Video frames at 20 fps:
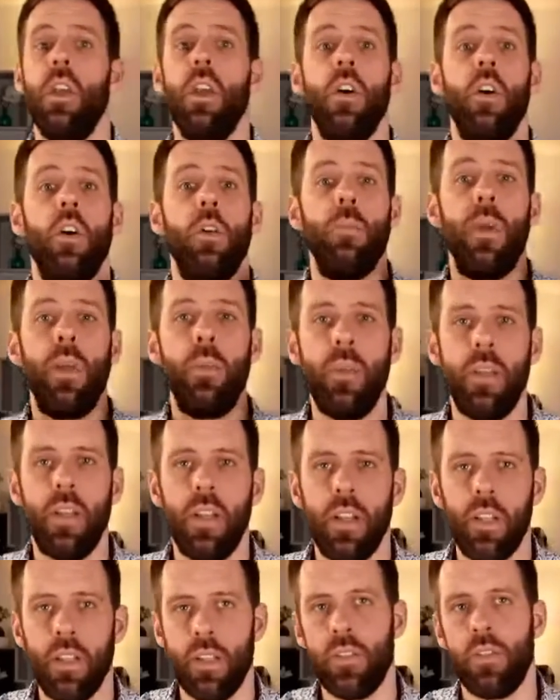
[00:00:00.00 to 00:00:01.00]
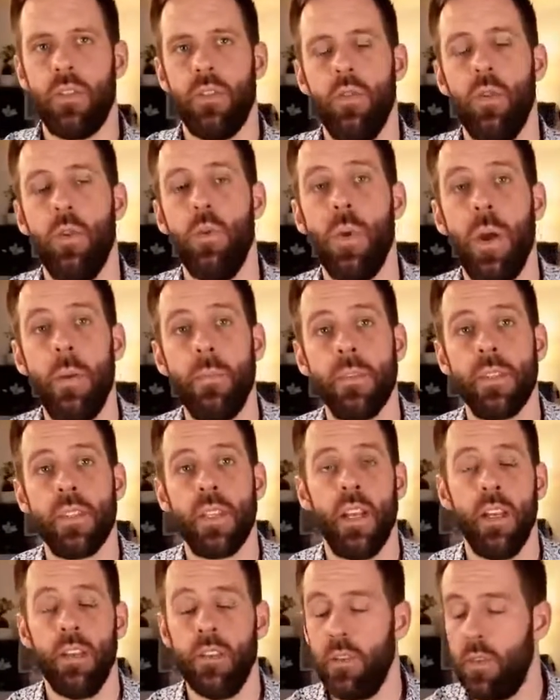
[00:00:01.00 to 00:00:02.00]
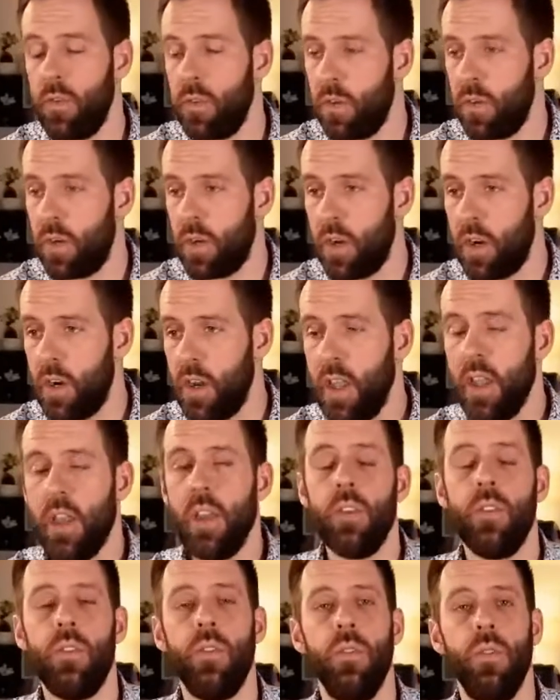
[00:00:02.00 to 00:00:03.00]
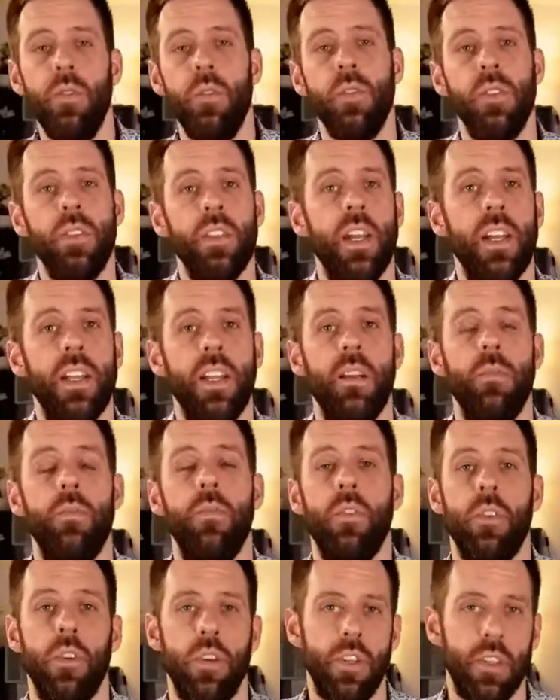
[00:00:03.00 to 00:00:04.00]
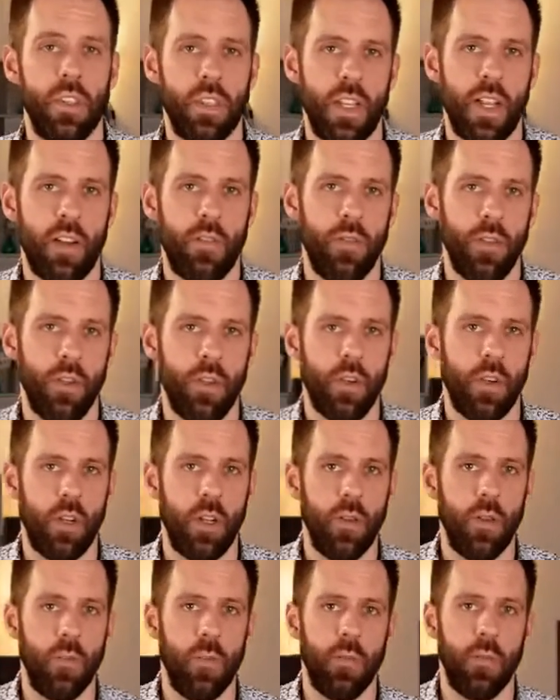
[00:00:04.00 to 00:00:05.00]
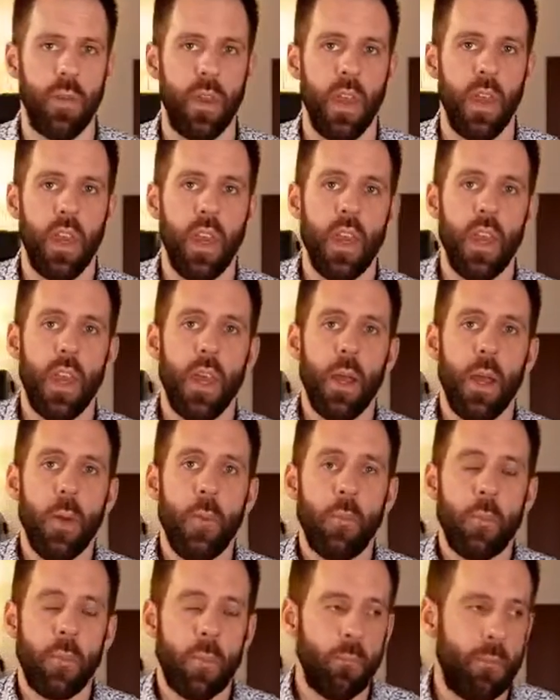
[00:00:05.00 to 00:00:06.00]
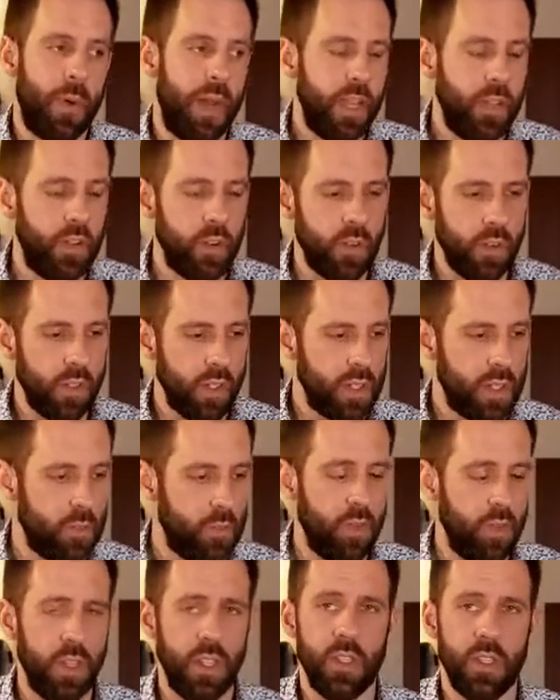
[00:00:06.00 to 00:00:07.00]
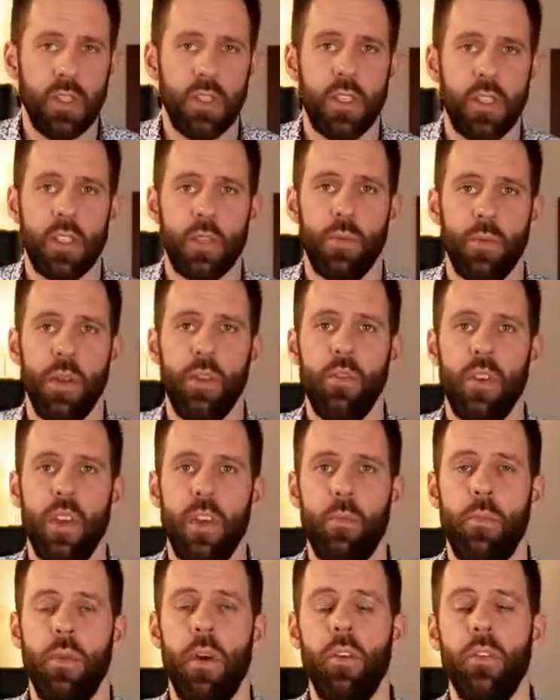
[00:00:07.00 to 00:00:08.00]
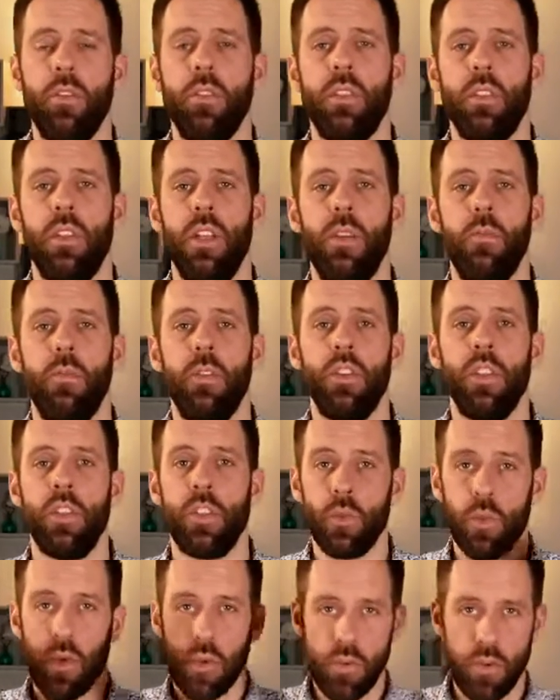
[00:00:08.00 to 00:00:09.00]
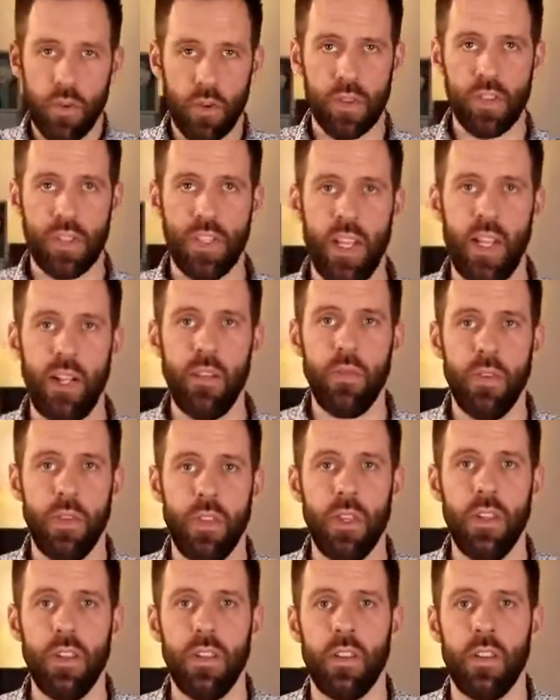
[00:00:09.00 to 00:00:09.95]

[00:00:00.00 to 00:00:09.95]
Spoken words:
or maybe clicks to a website or to sign up for a discovery call. My current experience is when you post images with yourself in it